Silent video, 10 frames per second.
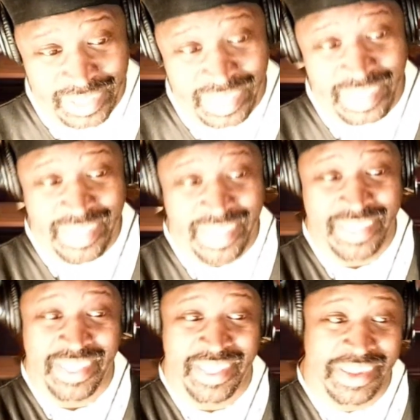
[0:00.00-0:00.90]

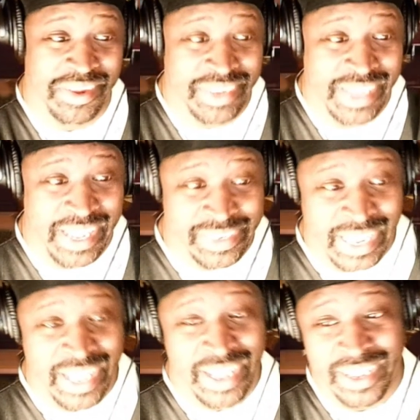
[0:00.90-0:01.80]
ah, he only had
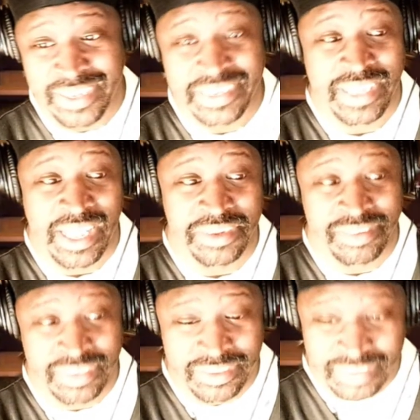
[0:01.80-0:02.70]

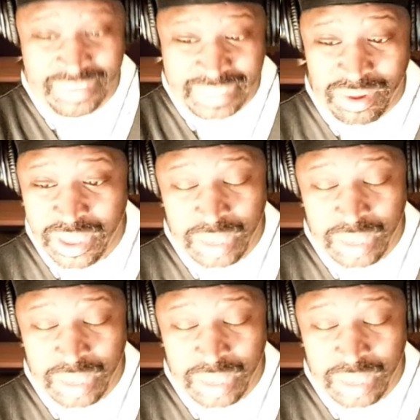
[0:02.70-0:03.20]
$900 in his account.